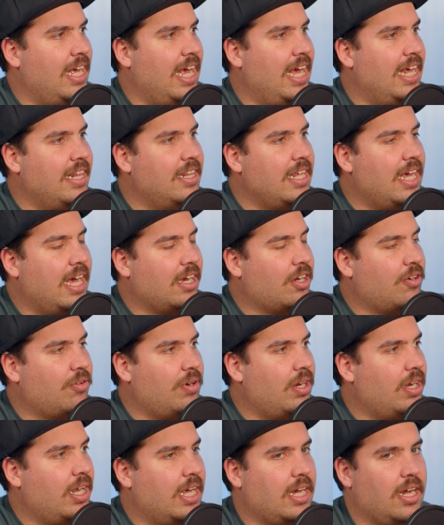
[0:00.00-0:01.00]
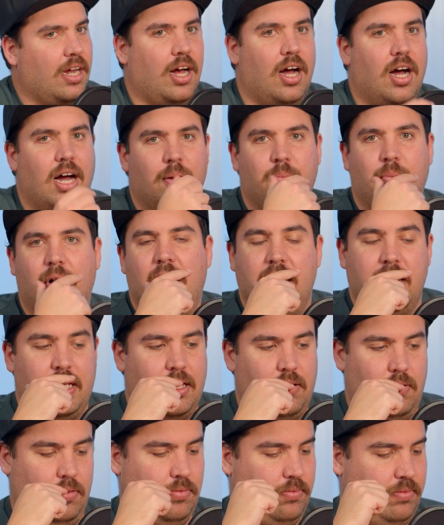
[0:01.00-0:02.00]
And that created like I,
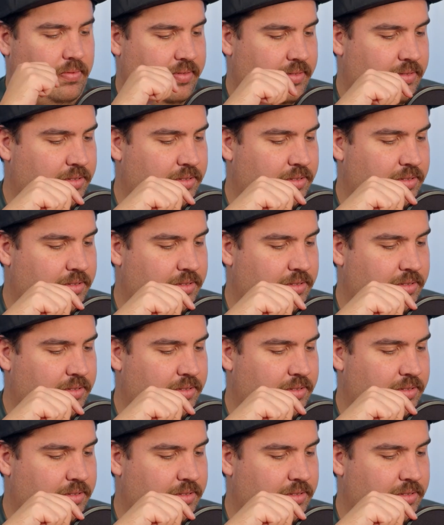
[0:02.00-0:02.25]
my oh